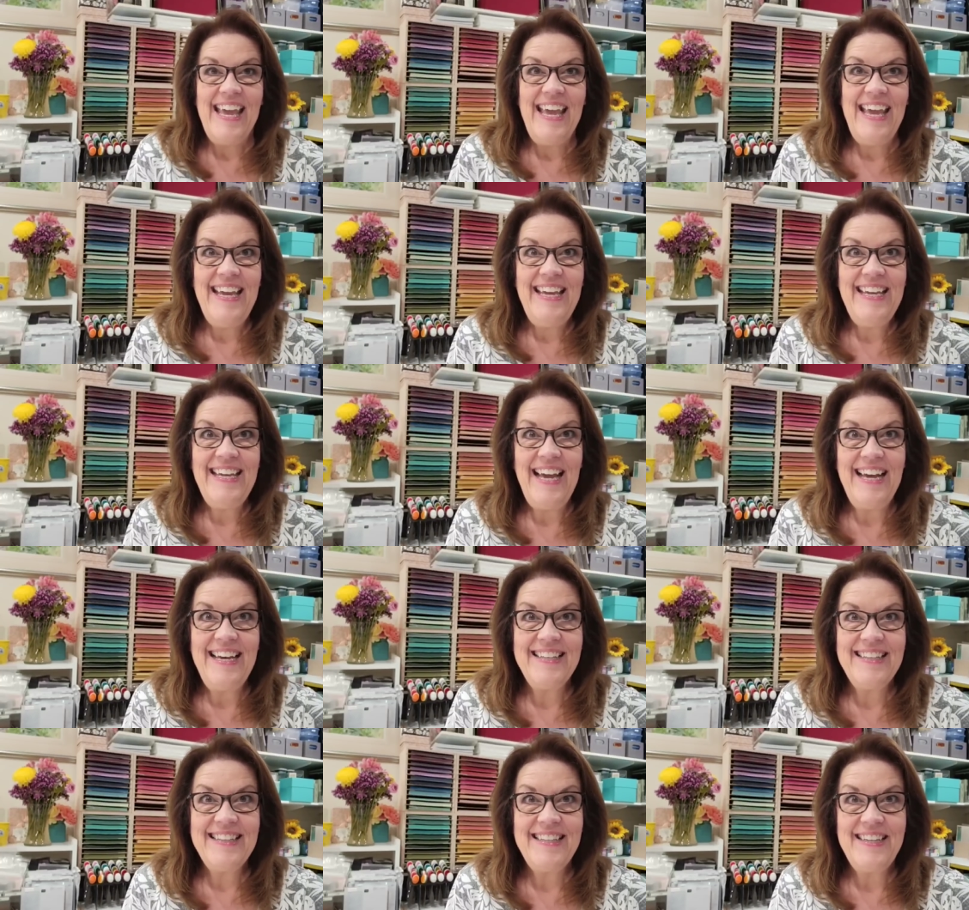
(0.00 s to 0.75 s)
Hey,
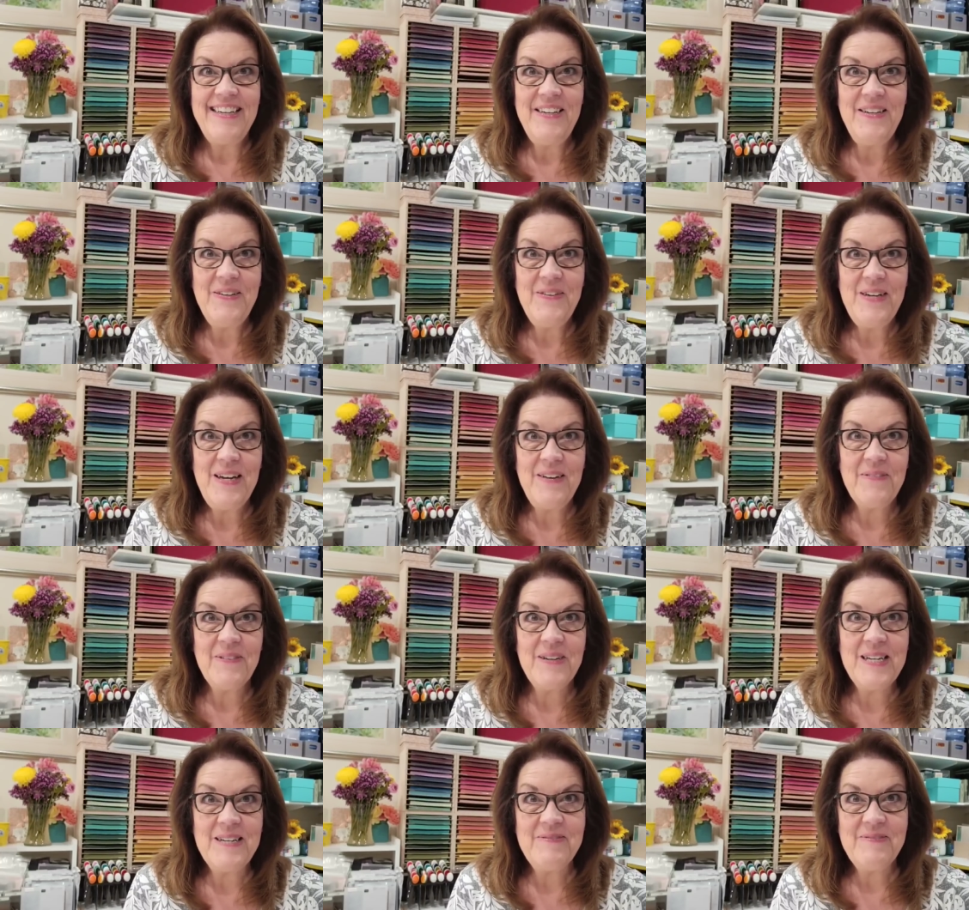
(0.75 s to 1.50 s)
hello
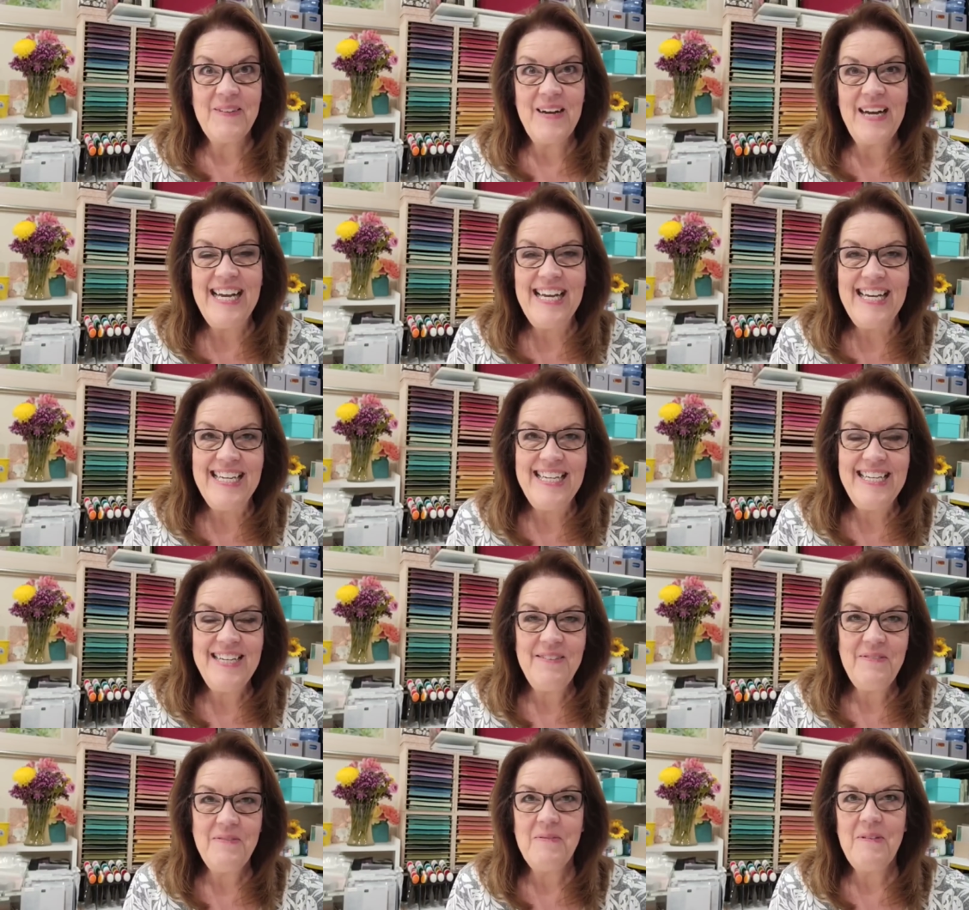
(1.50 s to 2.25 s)

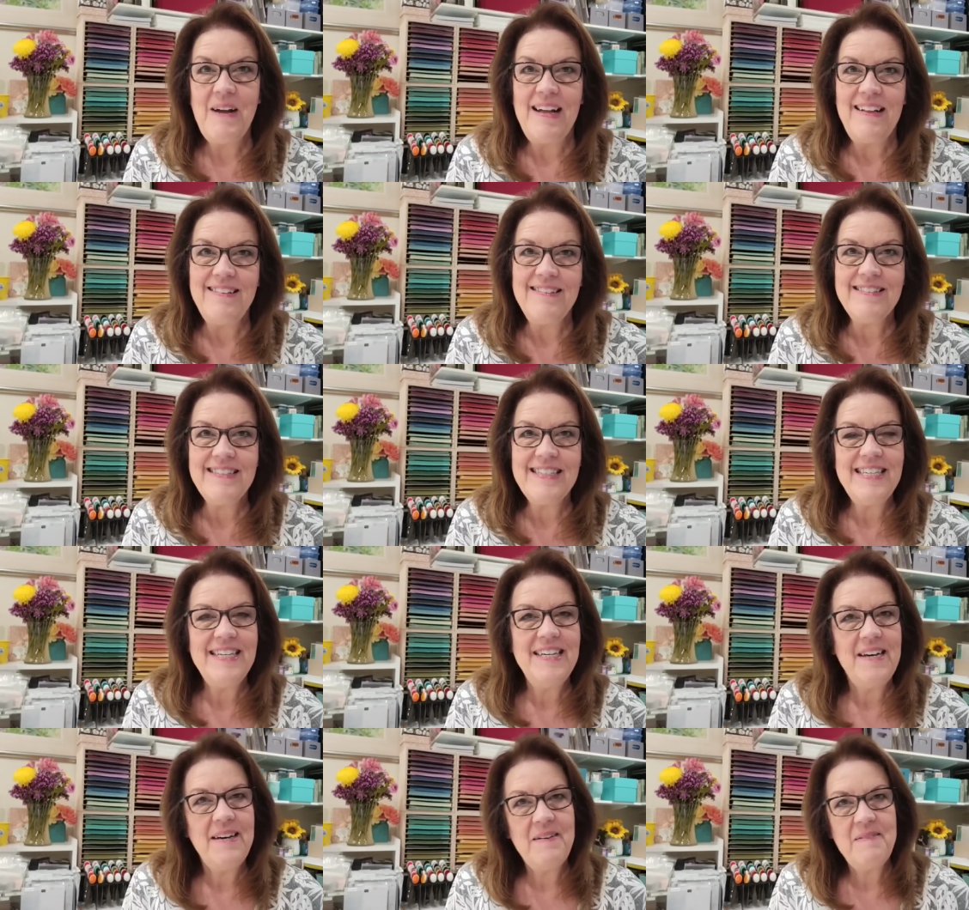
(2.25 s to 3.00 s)
everyone.
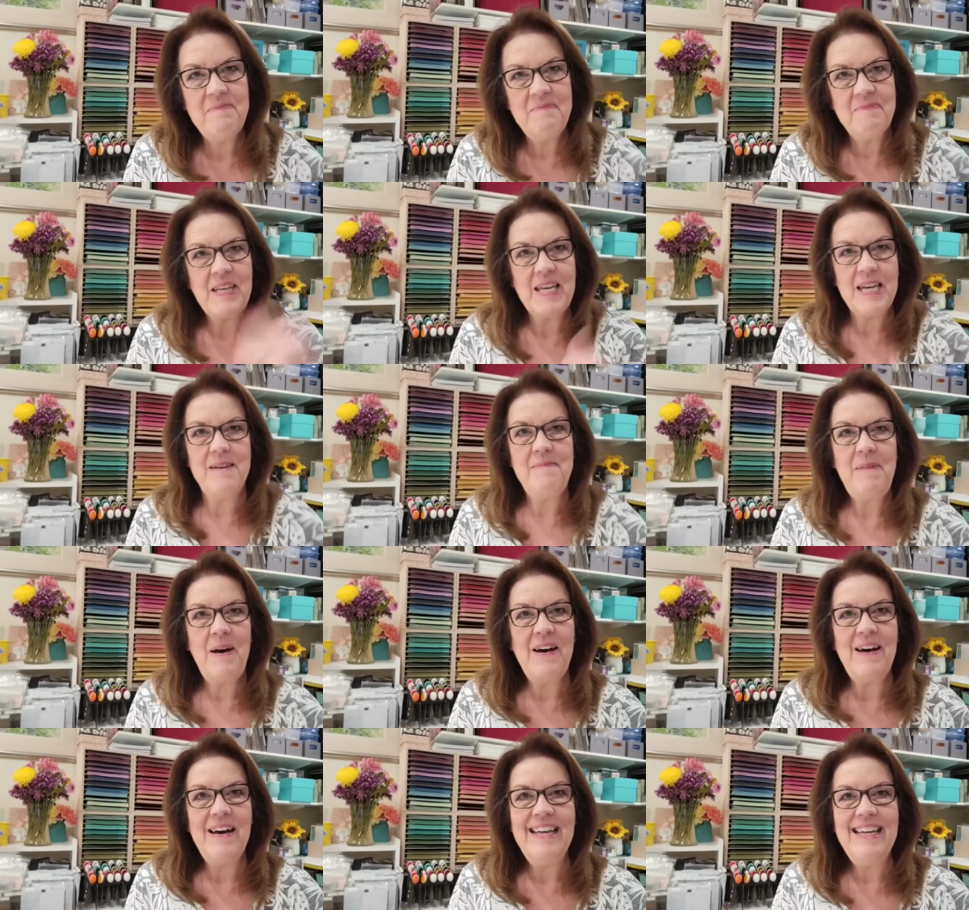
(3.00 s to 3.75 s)
Welcome. Come
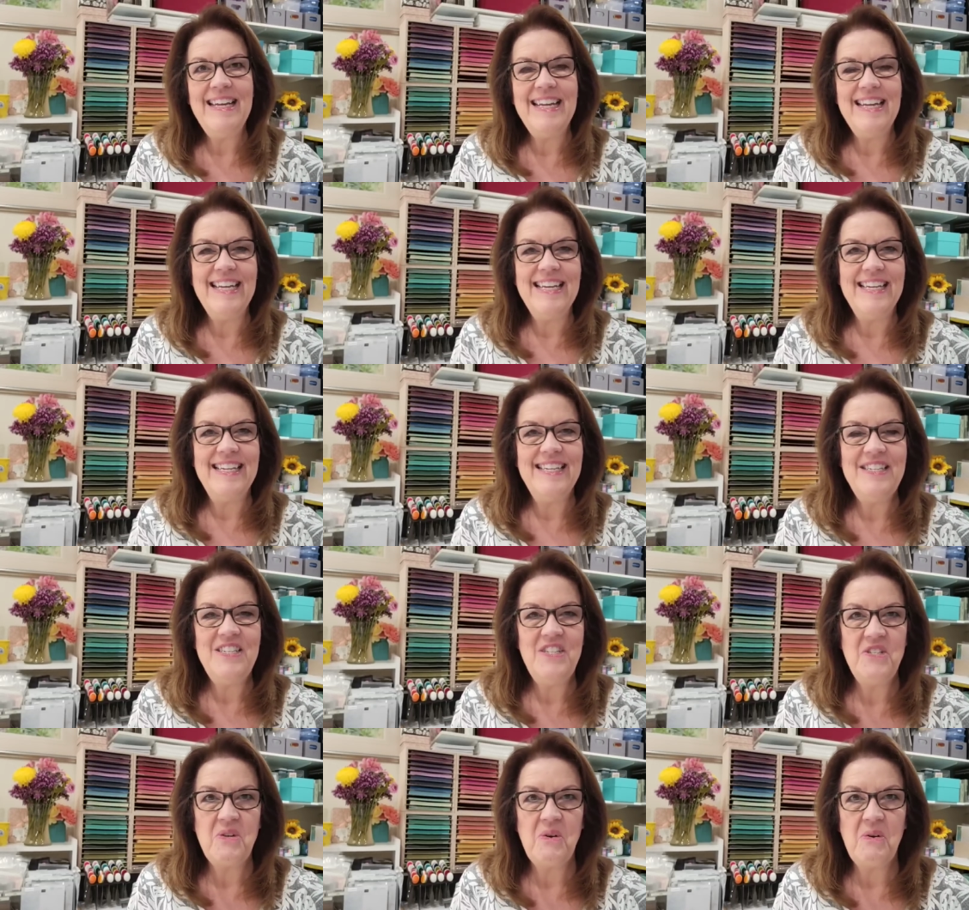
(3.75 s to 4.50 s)
on
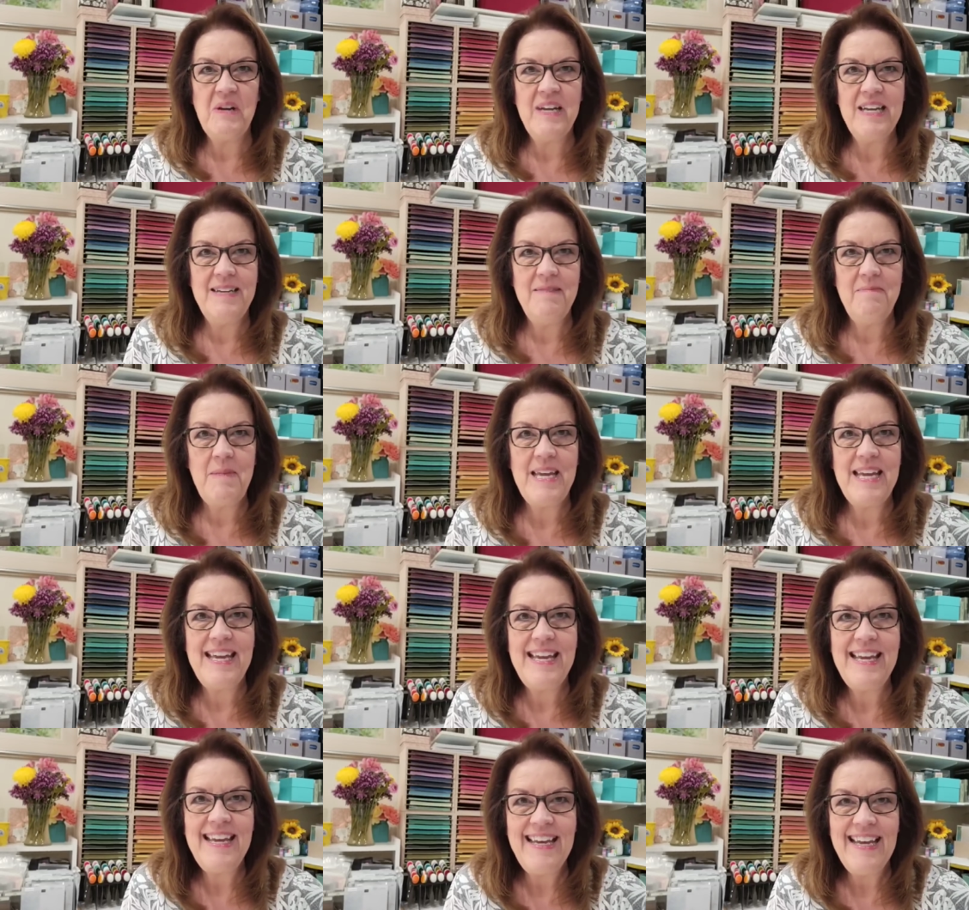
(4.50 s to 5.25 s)
in, join
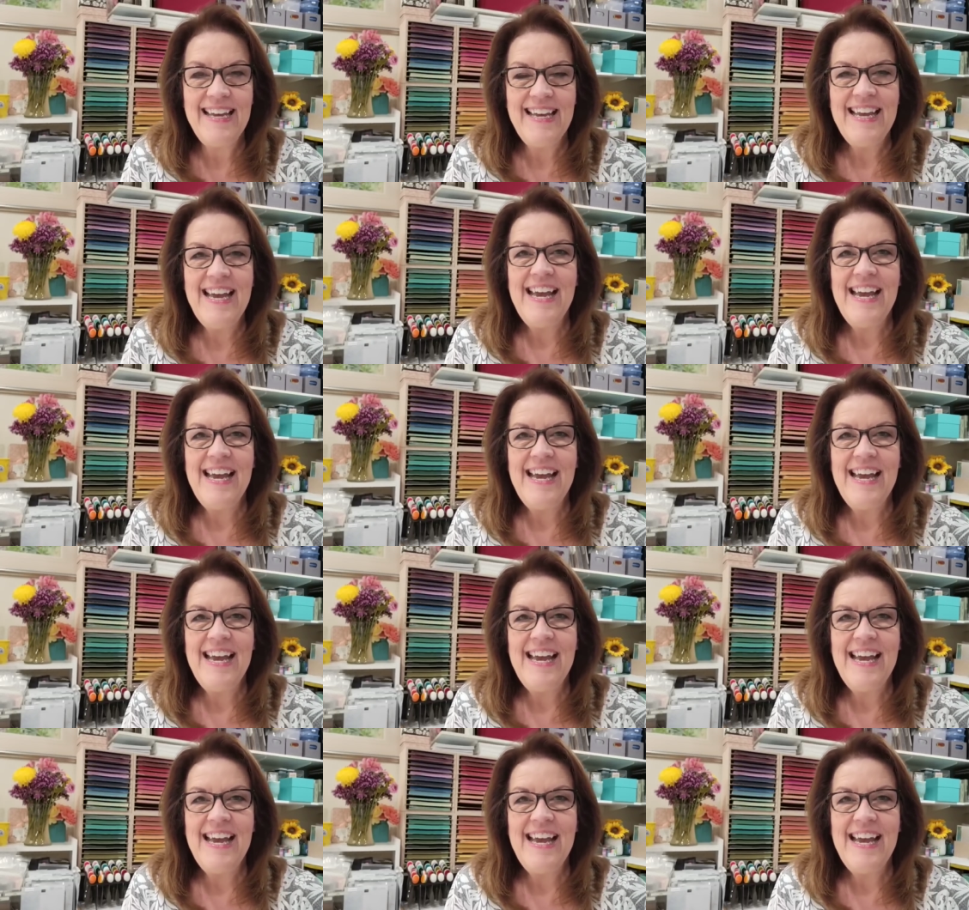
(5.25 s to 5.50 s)
me.